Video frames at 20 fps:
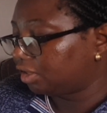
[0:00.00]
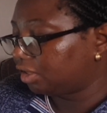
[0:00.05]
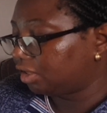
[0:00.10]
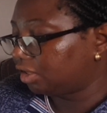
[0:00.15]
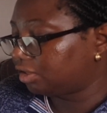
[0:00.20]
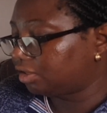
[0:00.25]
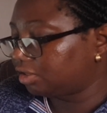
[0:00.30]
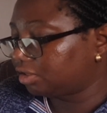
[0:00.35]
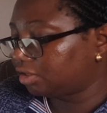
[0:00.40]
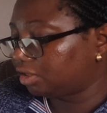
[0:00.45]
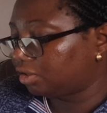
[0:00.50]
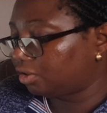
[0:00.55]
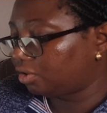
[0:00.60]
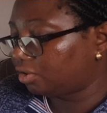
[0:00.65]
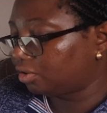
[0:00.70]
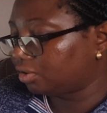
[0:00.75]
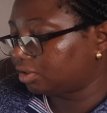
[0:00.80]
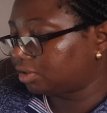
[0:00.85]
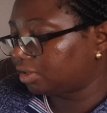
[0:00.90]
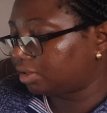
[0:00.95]
It is a
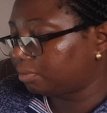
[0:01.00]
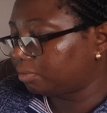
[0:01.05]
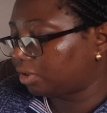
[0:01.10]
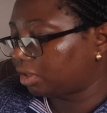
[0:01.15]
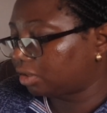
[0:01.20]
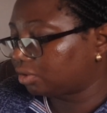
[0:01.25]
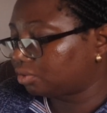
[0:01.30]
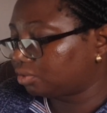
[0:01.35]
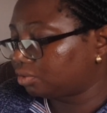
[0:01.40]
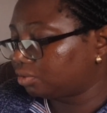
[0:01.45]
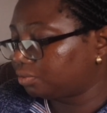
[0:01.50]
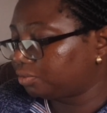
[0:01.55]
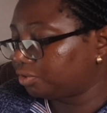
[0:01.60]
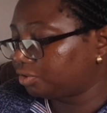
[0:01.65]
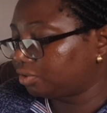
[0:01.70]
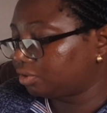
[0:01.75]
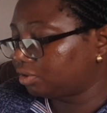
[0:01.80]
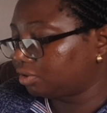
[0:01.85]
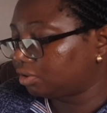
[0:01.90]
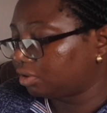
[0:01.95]
long-term
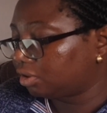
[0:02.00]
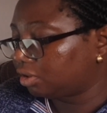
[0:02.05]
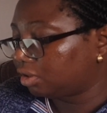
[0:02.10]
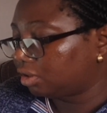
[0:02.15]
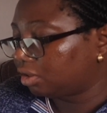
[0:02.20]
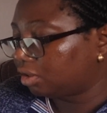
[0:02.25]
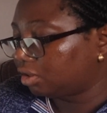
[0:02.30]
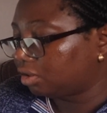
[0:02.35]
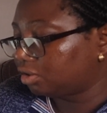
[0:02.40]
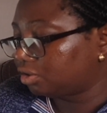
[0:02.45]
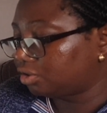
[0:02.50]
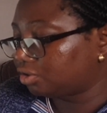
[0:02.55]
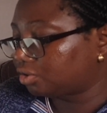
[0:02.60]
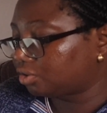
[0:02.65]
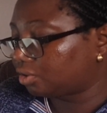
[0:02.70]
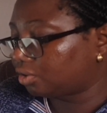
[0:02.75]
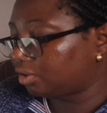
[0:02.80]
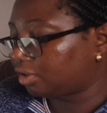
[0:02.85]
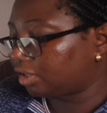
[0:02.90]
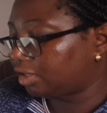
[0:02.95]
autoimmune
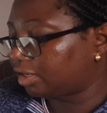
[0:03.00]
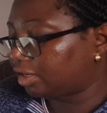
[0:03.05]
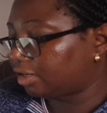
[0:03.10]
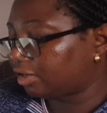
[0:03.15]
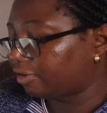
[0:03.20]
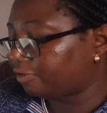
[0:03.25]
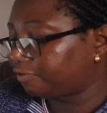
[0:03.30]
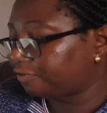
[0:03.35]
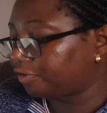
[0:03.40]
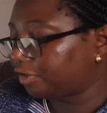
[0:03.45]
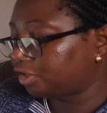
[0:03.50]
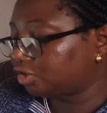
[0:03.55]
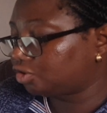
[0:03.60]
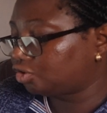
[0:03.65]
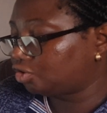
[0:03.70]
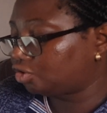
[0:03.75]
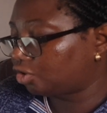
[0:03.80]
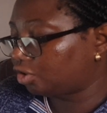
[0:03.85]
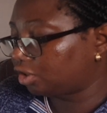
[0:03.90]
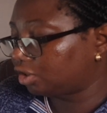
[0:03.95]
disorder that affects
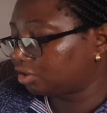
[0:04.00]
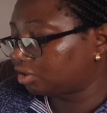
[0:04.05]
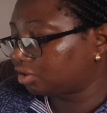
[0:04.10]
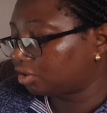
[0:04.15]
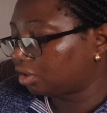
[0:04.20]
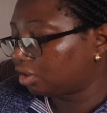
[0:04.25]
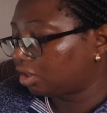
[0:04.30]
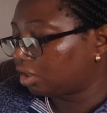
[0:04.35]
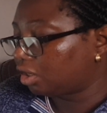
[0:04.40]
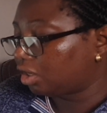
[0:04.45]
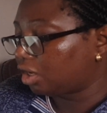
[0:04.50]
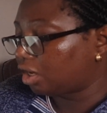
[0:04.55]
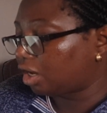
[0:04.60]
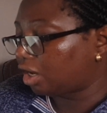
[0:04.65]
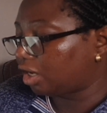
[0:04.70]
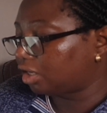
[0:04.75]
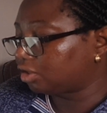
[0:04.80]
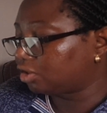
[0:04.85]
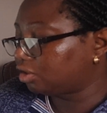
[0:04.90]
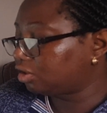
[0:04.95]
joints,
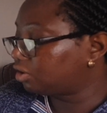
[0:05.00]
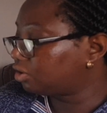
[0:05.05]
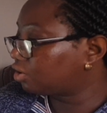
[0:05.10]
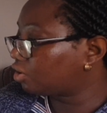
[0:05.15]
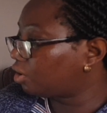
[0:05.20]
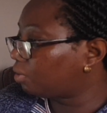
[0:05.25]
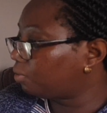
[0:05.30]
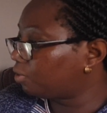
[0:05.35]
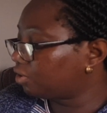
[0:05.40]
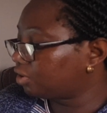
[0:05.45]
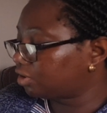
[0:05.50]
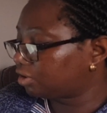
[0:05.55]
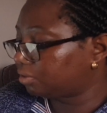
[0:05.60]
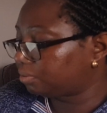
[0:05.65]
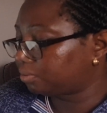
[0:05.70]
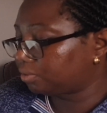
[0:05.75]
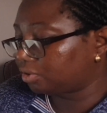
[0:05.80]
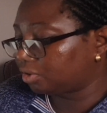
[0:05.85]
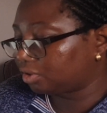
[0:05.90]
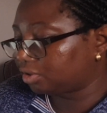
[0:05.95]
and its common
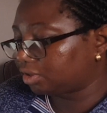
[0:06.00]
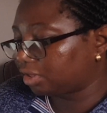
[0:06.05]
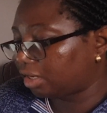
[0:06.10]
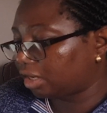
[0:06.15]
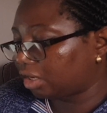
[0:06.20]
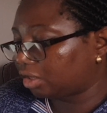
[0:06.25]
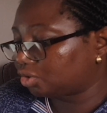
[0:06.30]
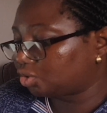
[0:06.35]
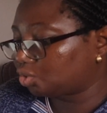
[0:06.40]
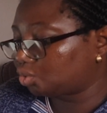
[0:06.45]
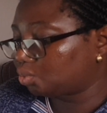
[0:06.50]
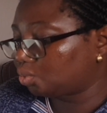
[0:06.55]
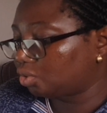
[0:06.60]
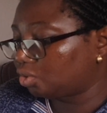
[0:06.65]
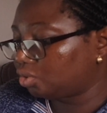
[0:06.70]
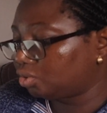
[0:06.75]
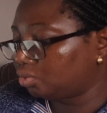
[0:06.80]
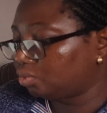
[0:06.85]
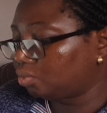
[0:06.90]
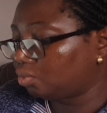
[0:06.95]
symptoms are
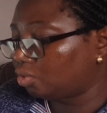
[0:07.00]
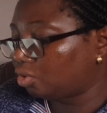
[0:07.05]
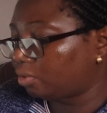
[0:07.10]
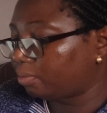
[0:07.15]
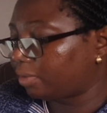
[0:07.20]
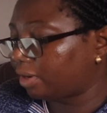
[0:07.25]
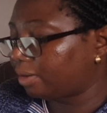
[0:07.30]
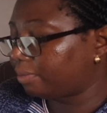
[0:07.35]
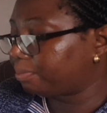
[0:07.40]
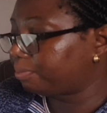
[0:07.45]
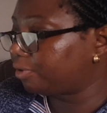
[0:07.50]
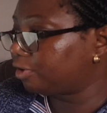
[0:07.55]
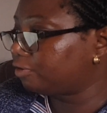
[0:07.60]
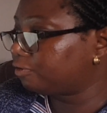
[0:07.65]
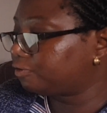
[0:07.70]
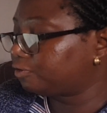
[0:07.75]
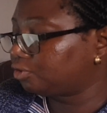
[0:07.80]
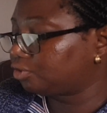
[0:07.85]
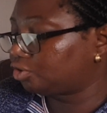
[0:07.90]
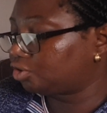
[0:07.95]
swollen, warm, and
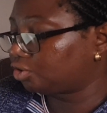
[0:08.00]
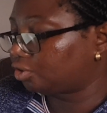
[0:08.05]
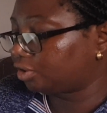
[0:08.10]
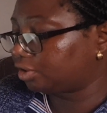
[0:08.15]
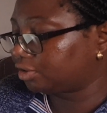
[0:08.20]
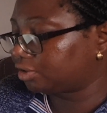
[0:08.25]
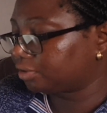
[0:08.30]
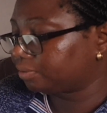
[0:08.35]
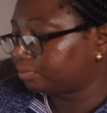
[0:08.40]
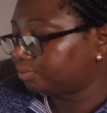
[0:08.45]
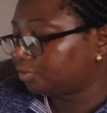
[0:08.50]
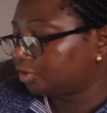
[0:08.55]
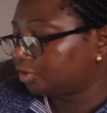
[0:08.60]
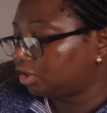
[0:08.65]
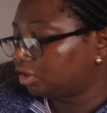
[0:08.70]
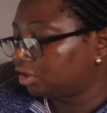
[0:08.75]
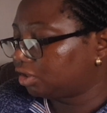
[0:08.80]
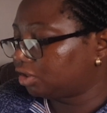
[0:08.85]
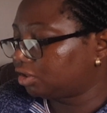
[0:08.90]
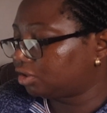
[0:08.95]
painful joints.
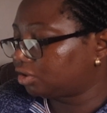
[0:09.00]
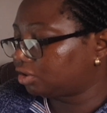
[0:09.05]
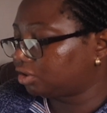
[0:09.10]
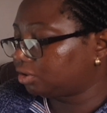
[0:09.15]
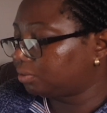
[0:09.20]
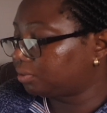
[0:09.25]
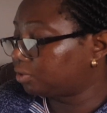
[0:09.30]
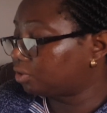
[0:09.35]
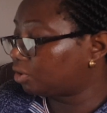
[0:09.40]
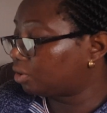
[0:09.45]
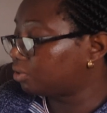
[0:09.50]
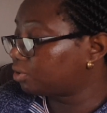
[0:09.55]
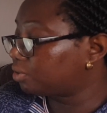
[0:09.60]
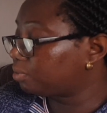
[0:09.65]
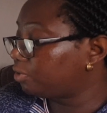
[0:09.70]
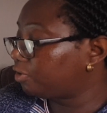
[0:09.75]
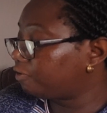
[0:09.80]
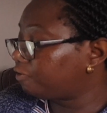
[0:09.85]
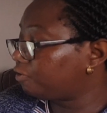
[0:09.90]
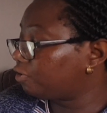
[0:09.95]
These symptoms
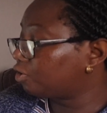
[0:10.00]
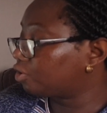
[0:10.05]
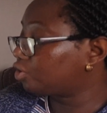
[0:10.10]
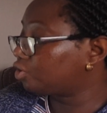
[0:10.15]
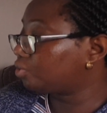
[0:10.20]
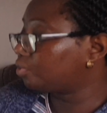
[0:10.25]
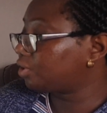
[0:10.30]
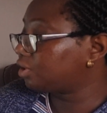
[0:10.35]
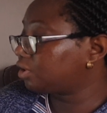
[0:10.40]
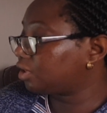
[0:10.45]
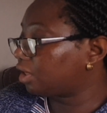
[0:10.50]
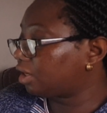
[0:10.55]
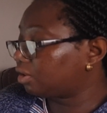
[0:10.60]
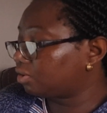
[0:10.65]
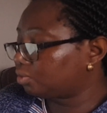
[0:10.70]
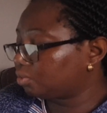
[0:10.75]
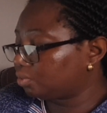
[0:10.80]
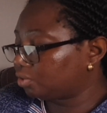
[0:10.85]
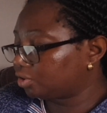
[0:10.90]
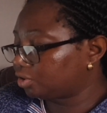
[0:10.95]
may fluctuate
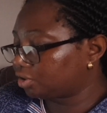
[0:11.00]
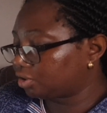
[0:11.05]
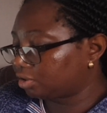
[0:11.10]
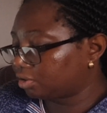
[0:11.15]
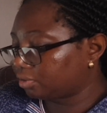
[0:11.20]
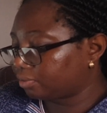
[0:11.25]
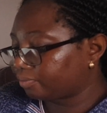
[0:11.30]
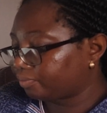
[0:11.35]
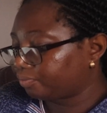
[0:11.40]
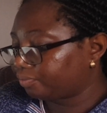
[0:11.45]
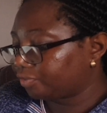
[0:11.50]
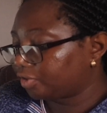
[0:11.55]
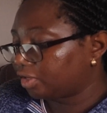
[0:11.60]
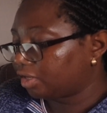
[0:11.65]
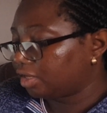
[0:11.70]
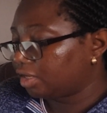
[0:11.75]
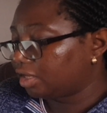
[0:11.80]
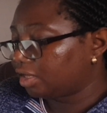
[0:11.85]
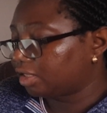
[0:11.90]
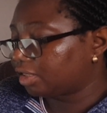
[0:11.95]
and worsen.
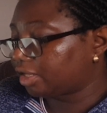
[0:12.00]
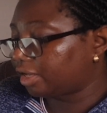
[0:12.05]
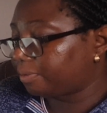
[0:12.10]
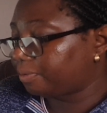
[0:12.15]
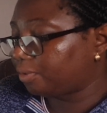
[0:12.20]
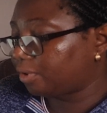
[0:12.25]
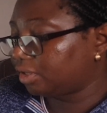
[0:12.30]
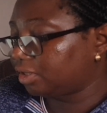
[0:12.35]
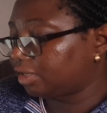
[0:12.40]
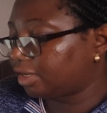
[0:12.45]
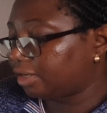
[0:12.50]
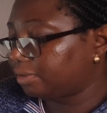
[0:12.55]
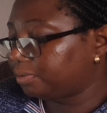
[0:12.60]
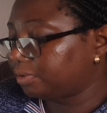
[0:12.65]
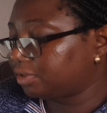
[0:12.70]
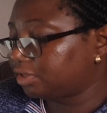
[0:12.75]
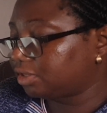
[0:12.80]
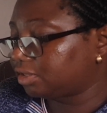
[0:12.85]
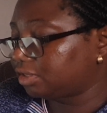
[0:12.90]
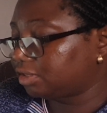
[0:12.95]
Type 1
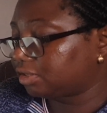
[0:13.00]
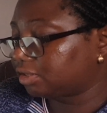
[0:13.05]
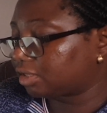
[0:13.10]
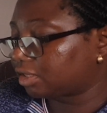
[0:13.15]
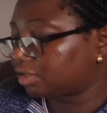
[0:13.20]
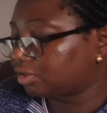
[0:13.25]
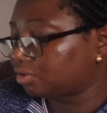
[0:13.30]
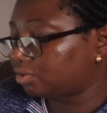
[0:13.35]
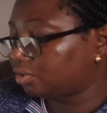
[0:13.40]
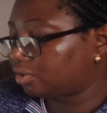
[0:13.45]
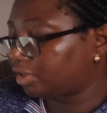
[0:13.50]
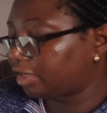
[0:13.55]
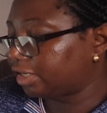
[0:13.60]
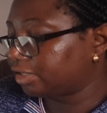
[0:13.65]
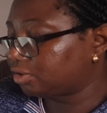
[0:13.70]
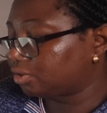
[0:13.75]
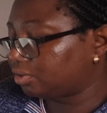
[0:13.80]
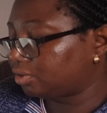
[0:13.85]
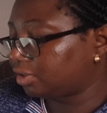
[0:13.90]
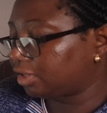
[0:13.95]
diabetes is
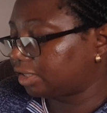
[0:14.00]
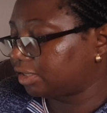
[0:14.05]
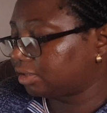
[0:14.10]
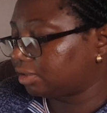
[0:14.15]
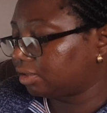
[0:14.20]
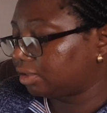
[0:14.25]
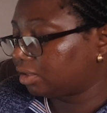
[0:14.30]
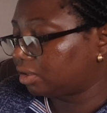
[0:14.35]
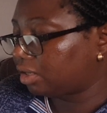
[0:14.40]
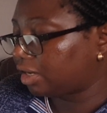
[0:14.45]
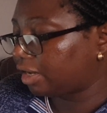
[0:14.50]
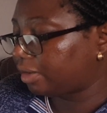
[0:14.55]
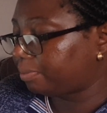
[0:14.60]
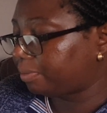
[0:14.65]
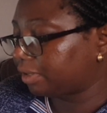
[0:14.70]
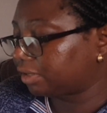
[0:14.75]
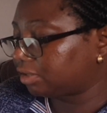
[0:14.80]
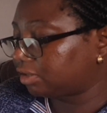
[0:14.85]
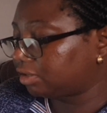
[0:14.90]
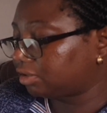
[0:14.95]
categorized under
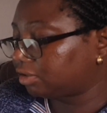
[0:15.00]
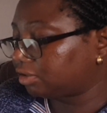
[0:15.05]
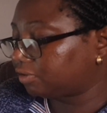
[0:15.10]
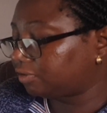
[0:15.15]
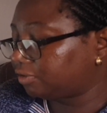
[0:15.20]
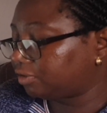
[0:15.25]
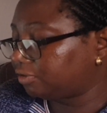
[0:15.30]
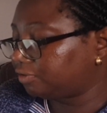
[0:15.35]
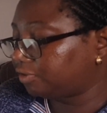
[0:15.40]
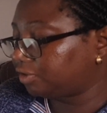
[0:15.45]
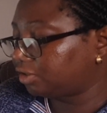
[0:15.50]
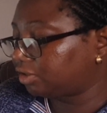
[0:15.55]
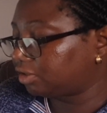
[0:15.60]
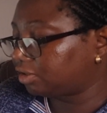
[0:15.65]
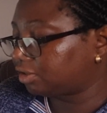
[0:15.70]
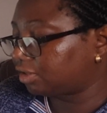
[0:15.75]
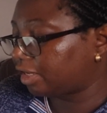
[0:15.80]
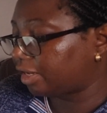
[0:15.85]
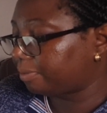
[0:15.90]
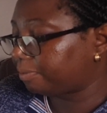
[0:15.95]

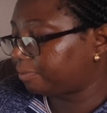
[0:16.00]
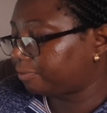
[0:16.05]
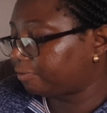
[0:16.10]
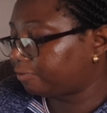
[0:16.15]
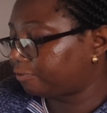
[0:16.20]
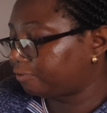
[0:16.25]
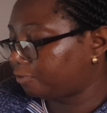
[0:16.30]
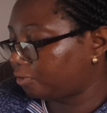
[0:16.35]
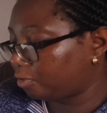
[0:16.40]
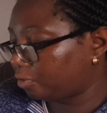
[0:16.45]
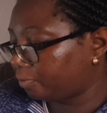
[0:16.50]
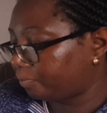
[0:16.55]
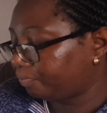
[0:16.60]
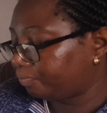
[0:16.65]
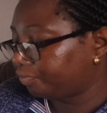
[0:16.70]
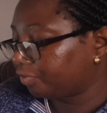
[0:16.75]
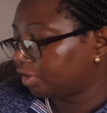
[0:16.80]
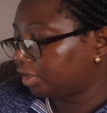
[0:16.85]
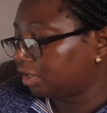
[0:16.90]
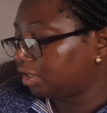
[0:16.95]
hypersensitivity type 4.
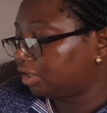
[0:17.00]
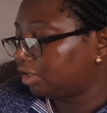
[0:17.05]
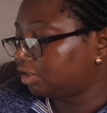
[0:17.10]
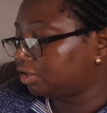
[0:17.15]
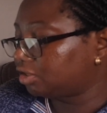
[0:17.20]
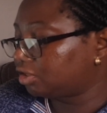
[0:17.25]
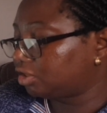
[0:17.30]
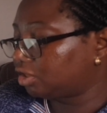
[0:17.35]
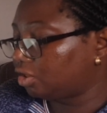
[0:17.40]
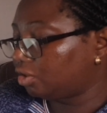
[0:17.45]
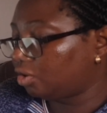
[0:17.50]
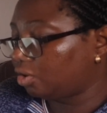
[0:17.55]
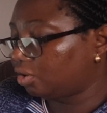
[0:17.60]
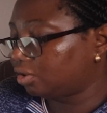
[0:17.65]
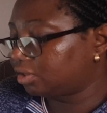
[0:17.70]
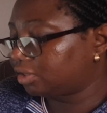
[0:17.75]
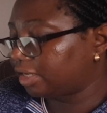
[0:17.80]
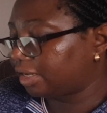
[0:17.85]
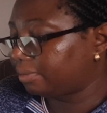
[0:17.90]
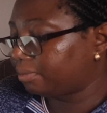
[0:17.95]
It is a
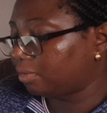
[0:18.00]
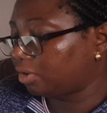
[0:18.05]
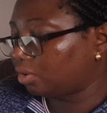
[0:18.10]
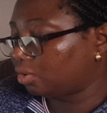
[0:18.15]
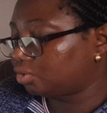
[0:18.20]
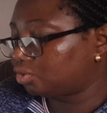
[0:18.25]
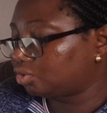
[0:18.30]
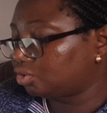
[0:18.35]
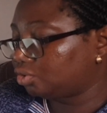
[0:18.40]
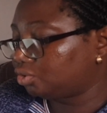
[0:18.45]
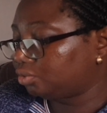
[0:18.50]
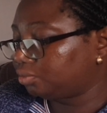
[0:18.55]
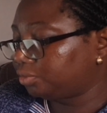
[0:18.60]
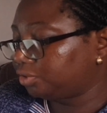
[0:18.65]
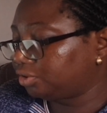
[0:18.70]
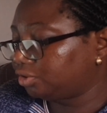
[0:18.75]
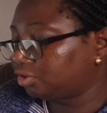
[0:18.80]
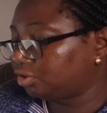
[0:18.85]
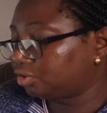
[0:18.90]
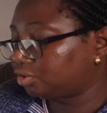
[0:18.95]
long-term
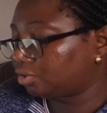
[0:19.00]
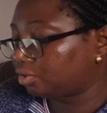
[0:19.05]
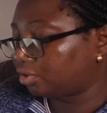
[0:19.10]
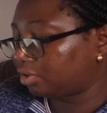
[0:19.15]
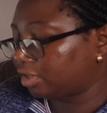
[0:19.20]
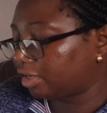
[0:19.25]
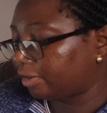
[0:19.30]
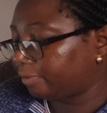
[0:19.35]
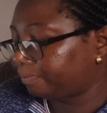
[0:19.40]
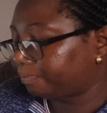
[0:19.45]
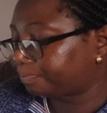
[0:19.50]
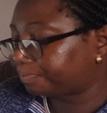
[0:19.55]
autoimmune disorder.